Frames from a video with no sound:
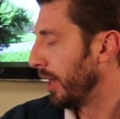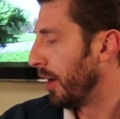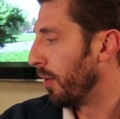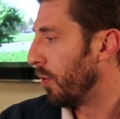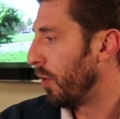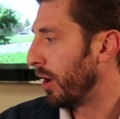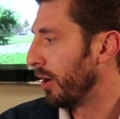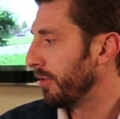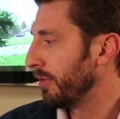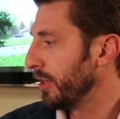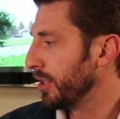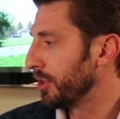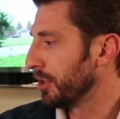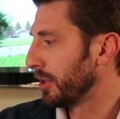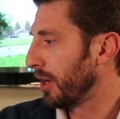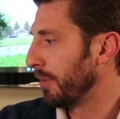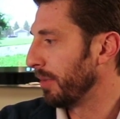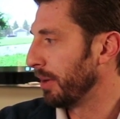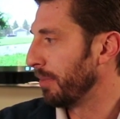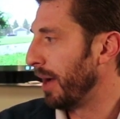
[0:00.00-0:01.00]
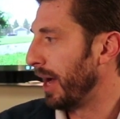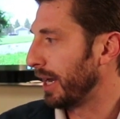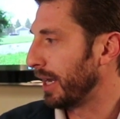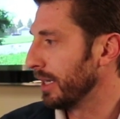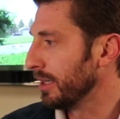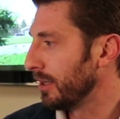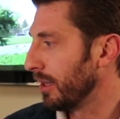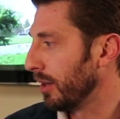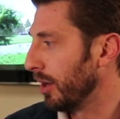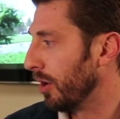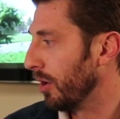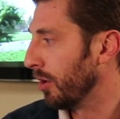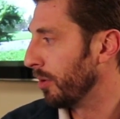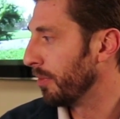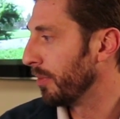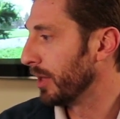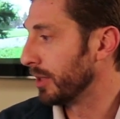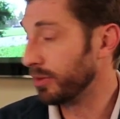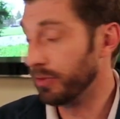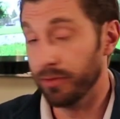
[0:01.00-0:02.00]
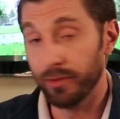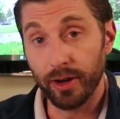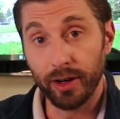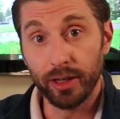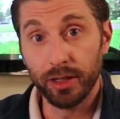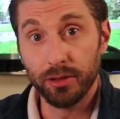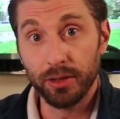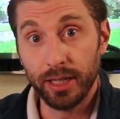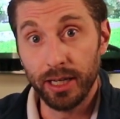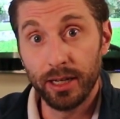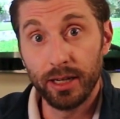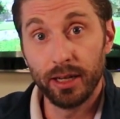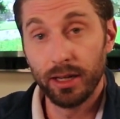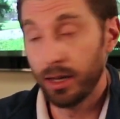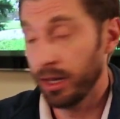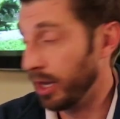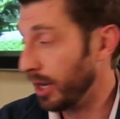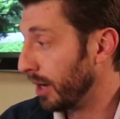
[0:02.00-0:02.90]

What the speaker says: That water feature coming back into the home, that's very unique.